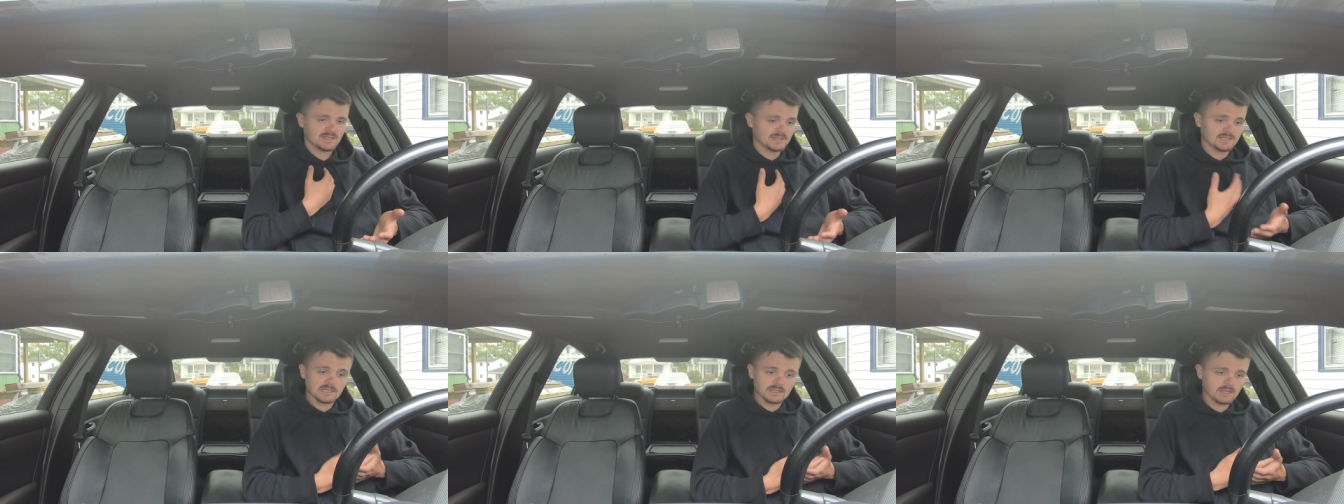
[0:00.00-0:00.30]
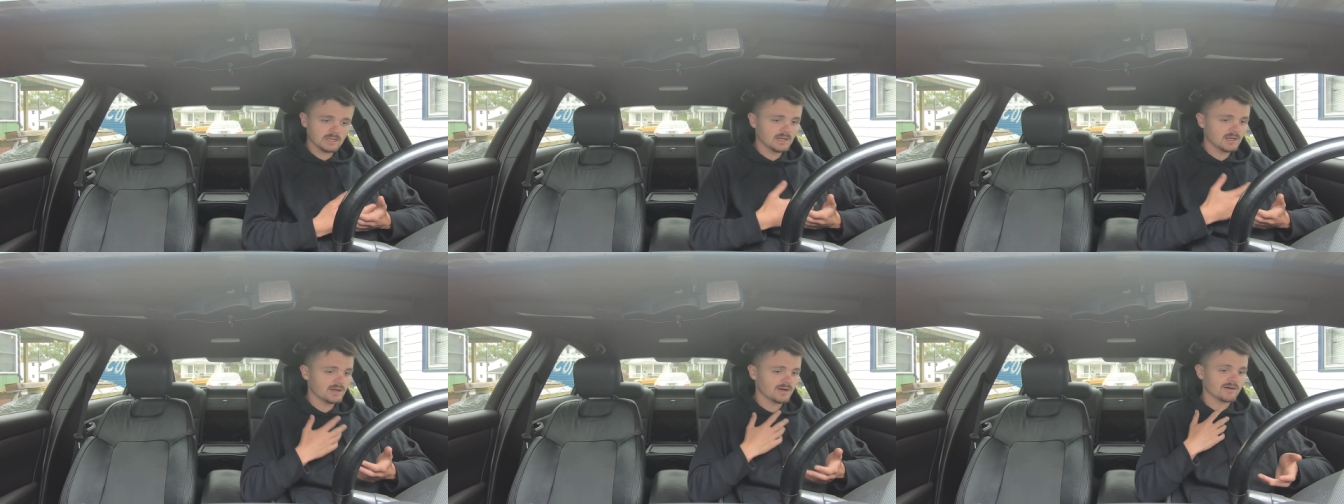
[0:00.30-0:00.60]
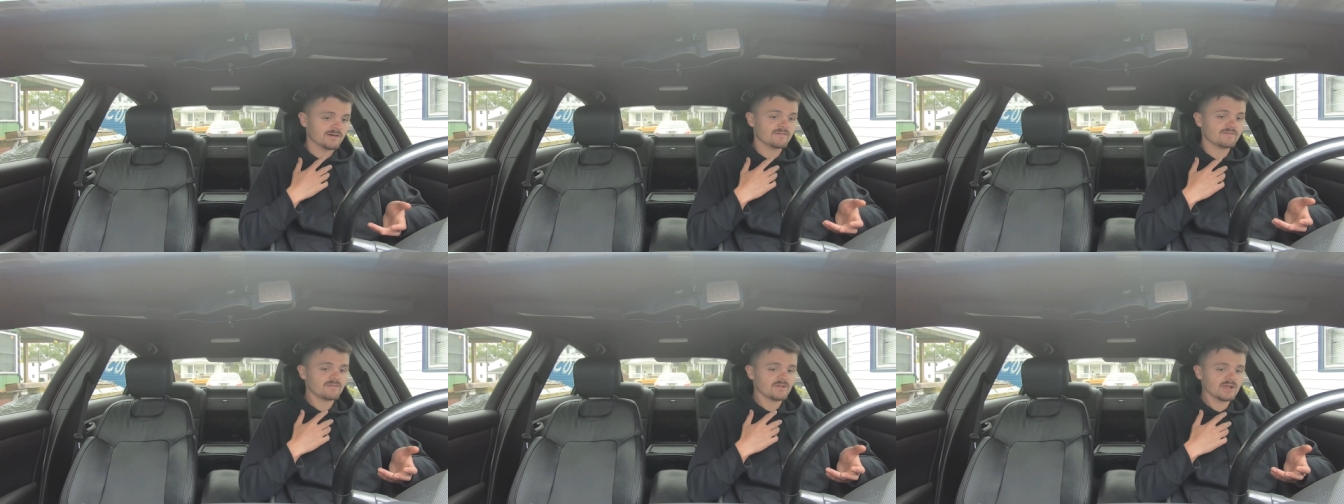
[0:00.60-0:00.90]
the
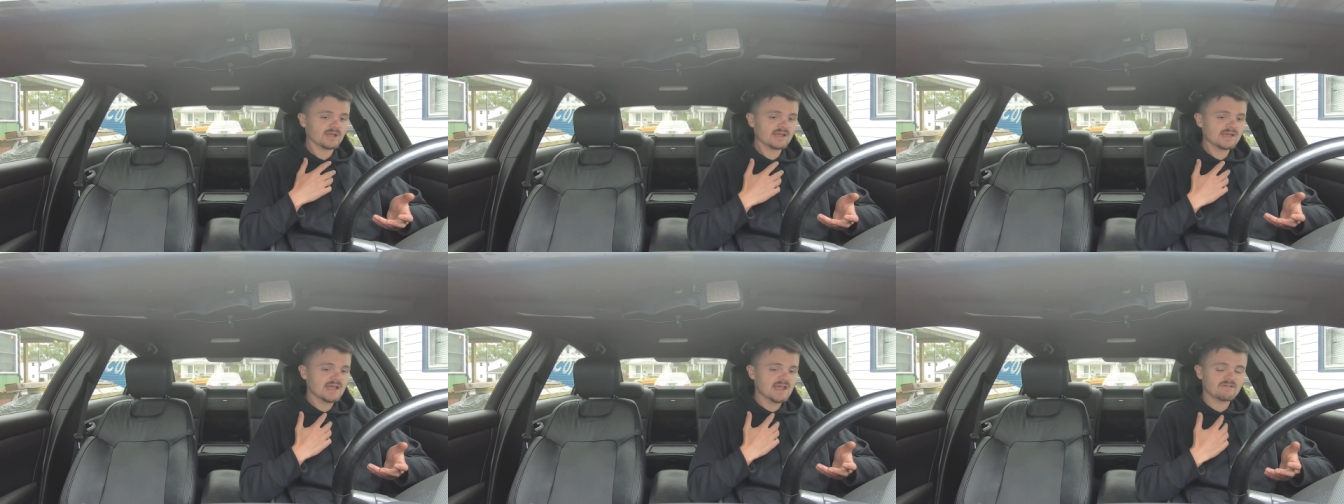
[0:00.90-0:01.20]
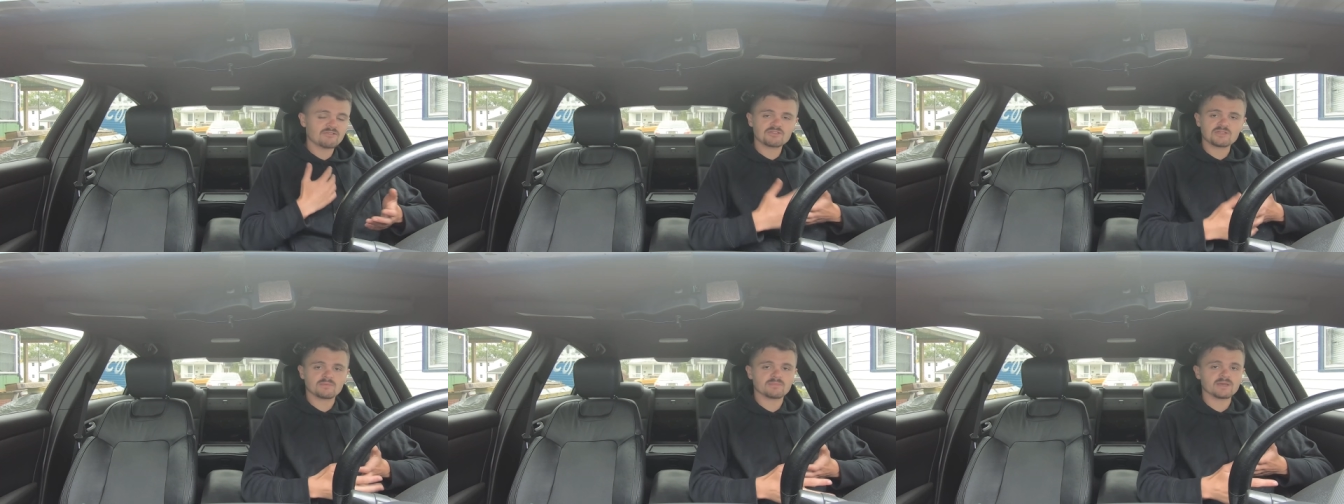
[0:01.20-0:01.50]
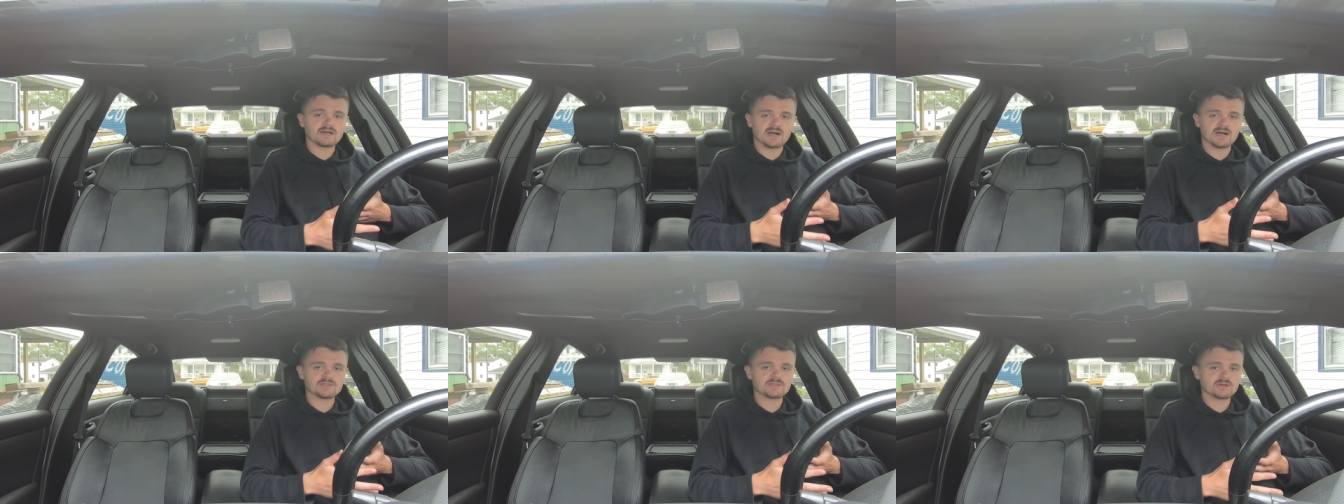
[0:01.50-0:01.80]
love, like everything
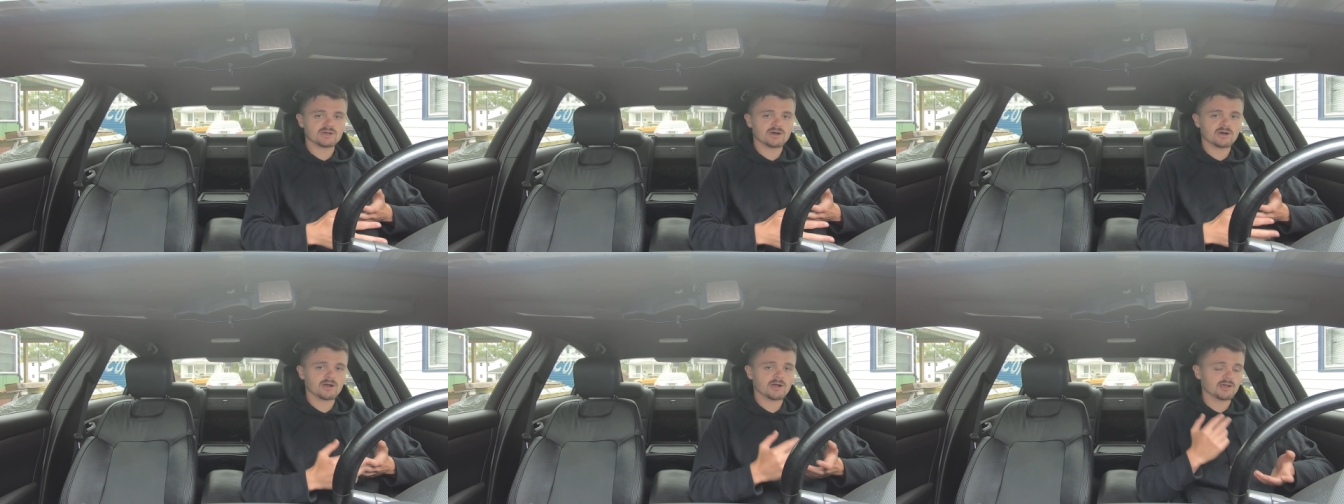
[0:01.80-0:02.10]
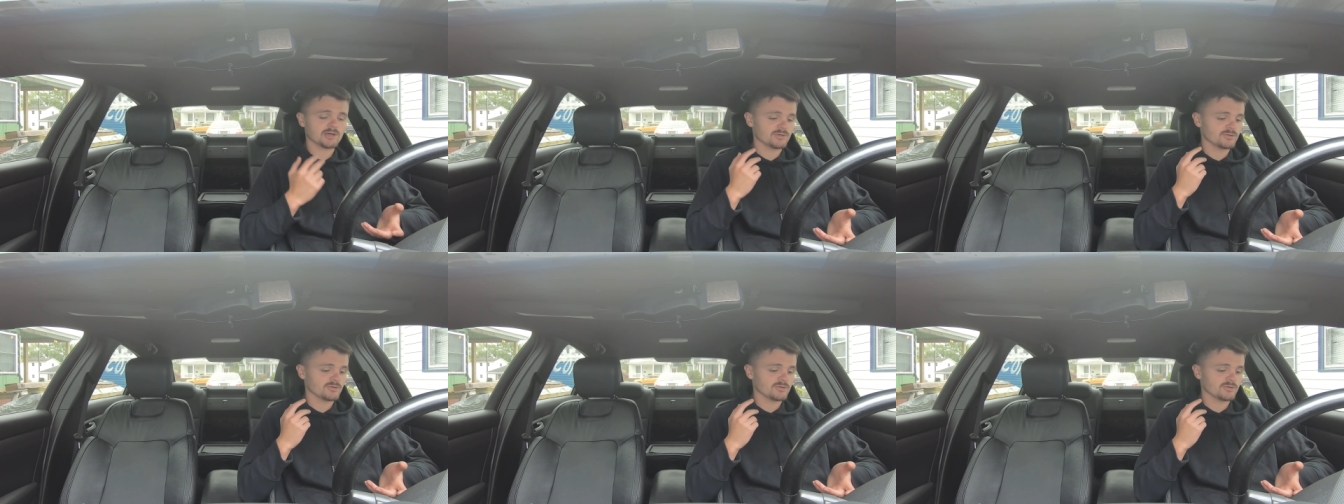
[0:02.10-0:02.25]
behind the car.